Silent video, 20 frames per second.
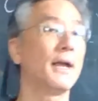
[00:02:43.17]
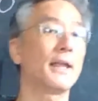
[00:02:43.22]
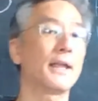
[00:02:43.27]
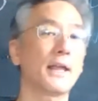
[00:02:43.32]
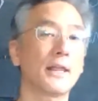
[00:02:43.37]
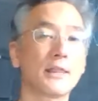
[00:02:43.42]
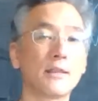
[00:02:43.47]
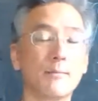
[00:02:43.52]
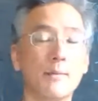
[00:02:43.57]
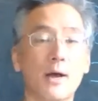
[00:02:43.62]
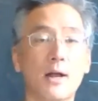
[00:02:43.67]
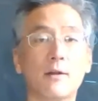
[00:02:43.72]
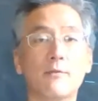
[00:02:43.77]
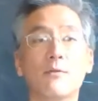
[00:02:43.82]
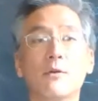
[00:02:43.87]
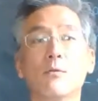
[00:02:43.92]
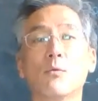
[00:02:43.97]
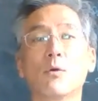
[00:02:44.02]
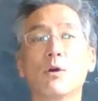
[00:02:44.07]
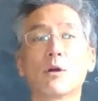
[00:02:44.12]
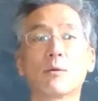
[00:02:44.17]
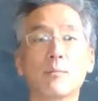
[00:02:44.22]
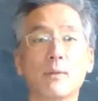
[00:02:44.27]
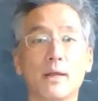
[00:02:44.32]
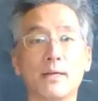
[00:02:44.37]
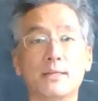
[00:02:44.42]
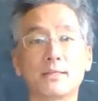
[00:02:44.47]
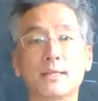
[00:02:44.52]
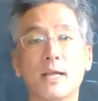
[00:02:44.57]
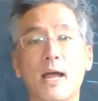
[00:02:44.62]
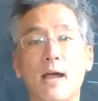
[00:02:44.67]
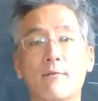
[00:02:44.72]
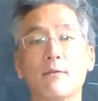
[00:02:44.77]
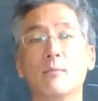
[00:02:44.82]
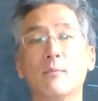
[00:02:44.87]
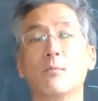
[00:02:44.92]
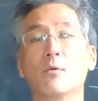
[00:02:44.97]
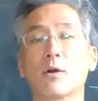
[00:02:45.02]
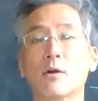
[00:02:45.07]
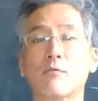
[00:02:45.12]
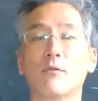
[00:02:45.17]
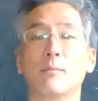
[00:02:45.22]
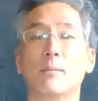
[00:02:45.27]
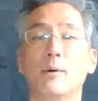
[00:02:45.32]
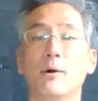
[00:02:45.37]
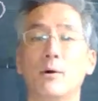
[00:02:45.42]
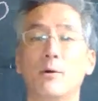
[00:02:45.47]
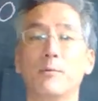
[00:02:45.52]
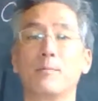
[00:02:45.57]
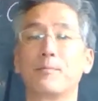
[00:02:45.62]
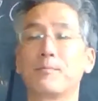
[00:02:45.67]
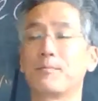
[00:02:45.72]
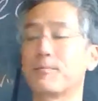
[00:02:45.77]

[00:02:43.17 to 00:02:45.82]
get them out of your workplace, have them work from home.